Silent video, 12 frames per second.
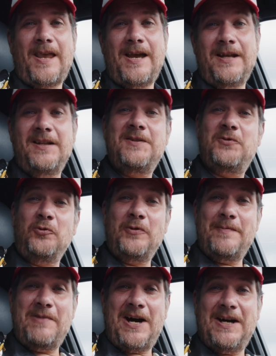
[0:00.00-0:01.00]
And the story
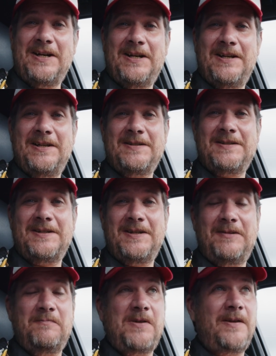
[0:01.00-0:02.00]
behind it is,
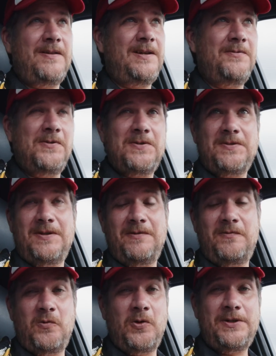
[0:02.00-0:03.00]
I think it was in the
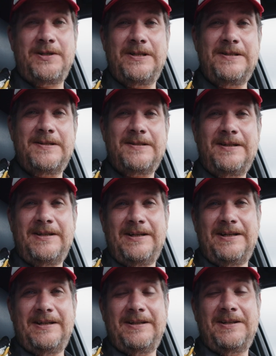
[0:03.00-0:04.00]
40s,
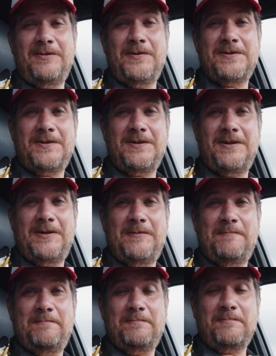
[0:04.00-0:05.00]
there was a
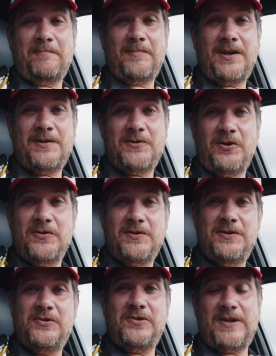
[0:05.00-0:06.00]

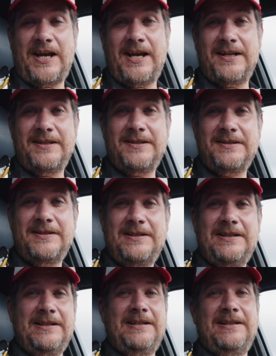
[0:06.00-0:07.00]
sausage stand
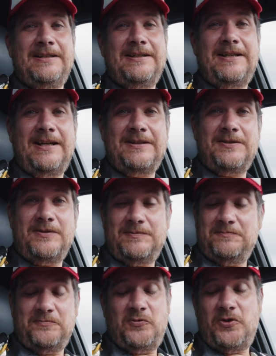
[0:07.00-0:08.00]
that
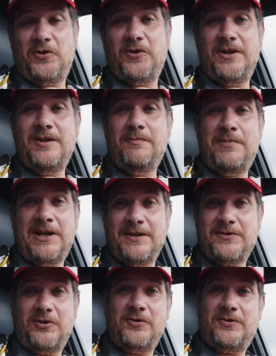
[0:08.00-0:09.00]
you could either buy
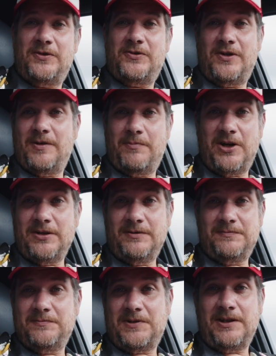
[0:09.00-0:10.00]
sausage in a bun,
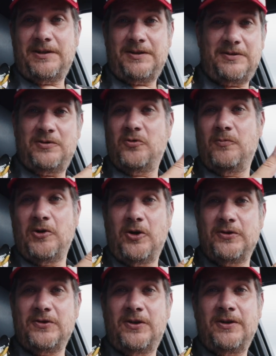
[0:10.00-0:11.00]
like a normal
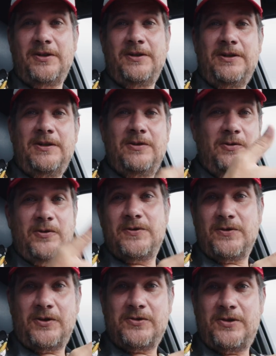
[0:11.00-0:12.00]
hot dog, or
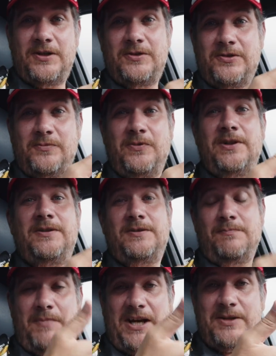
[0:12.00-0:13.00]
sausage with
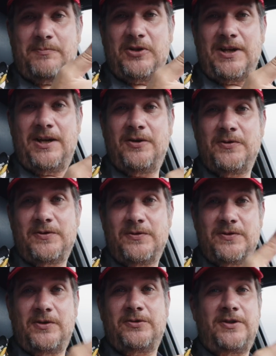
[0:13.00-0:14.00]
mashed potatoes, or
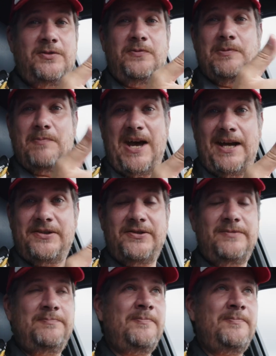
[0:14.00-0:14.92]
sausage with mash.